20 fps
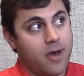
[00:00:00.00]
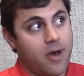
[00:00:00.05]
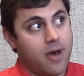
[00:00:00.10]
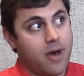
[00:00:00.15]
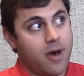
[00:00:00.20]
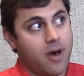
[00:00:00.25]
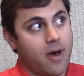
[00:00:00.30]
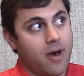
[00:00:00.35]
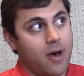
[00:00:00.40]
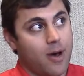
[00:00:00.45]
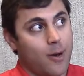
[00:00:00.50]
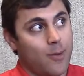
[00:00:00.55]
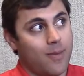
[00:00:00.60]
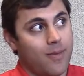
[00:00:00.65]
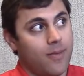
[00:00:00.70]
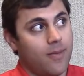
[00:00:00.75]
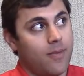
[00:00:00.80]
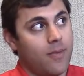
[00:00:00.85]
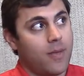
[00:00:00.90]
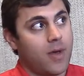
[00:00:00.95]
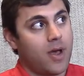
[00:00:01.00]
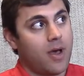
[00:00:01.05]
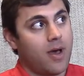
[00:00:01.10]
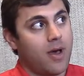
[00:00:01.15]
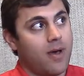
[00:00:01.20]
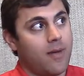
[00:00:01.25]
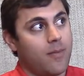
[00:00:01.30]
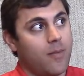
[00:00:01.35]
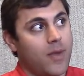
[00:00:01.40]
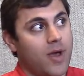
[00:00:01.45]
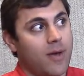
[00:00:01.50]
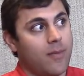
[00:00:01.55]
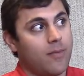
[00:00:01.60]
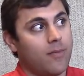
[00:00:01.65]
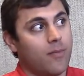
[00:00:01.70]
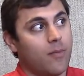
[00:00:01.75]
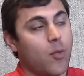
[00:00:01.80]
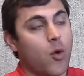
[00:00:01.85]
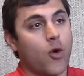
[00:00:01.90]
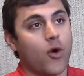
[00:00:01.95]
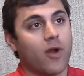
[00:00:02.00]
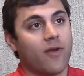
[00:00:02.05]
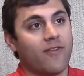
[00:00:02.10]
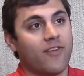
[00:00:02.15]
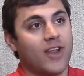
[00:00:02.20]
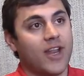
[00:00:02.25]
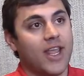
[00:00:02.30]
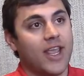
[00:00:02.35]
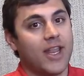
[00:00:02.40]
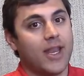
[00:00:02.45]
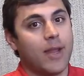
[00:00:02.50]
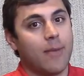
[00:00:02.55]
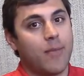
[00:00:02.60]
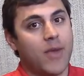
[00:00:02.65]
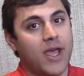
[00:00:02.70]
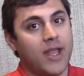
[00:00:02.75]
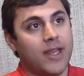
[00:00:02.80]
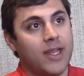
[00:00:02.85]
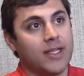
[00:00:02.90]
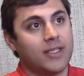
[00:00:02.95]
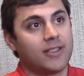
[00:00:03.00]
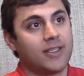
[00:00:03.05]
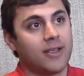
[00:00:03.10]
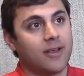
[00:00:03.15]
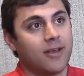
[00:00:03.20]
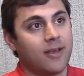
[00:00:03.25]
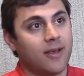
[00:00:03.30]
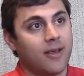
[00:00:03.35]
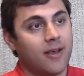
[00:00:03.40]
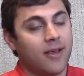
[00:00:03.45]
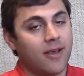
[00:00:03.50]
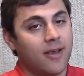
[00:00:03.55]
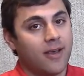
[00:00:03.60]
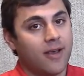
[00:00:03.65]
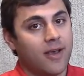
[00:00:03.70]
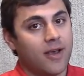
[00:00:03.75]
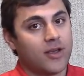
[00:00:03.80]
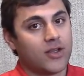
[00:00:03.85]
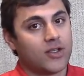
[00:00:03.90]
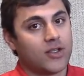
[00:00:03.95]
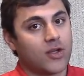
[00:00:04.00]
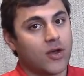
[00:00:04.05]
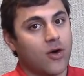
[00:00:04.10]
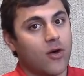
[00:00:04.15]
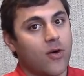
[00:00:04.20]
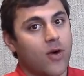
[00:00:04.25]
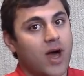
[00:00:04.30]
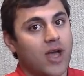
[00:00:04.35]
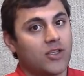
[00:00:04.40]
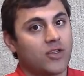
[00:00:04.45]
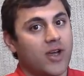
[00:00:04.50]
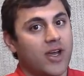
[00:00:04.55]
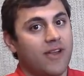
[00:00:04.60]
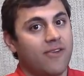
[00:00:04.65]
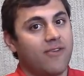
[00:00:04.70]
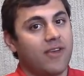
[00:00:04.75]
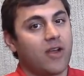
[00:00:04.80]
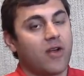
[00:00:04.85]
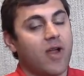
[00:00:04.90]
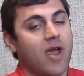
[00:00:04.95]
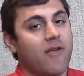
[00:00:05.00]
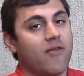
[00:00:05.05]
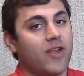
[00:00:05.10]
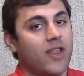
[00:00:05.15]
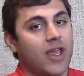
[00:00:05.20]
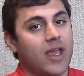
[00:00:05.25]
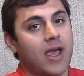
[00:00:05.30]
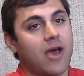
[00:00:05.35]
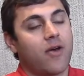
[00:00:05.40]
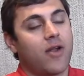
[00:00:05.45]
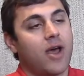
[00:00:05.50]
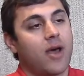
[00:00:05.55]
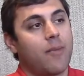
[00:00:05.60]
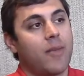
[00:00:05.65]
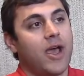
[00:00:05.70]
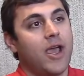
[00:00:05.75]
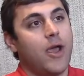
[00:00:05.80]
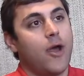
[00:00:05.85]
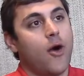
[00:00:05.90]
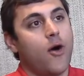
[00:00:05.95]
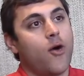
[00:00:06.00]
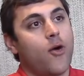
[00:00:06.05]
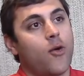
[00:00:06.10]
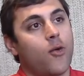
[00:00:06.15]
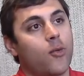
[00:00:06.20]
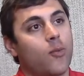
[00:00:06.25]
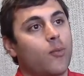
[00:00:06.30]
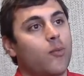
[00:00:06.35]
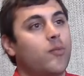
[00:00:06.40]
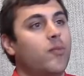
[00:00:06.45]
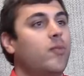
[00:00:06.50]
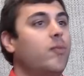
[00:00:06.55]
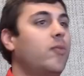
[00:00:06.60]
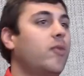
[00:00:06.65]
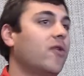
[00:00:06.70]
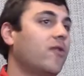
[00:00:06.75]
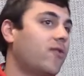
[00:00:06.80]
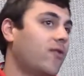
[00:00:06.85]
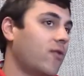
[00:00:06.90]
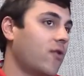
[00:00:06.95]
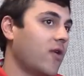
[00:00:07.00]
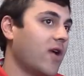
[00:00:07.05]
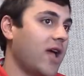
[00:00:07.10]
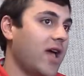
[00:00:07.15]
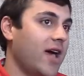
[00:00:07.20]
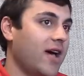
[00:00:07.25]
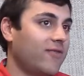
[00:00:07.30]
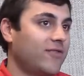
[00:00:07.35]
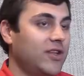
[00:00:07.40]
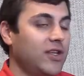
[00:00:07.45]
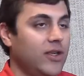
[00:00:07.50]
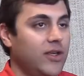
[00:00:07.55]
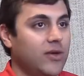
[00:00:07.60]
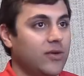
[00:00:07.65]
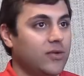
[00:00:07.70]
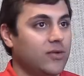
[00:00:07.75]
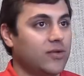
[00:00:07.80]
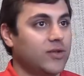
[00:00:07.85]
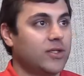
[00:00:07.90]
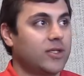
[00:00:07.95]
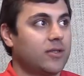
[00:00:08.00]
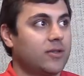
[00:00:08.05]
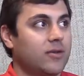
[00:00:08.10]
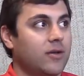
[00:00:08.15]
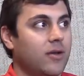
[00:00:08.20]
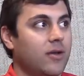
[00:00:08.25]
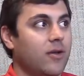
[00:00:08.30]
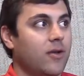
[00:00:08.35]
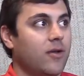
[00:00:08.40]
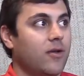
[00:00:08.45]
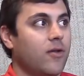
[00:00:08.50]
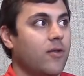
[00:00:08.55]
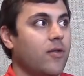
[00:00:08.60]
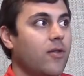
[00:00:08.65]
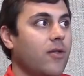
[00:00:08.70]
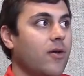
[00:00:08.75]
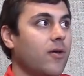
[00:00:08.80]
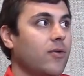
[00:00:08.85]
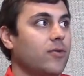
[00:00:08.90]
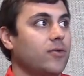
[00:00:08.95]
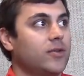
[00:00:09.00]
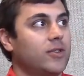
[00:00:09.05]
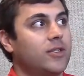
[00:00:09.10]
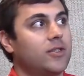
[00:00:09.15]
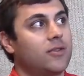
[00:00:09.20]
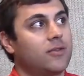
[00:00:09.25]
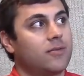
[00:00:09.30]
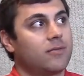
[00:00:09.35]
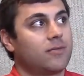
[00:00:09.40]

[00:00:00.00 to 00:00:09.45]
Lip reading: I'm more of an independent, so I try to figure everything out on my own before I have to use those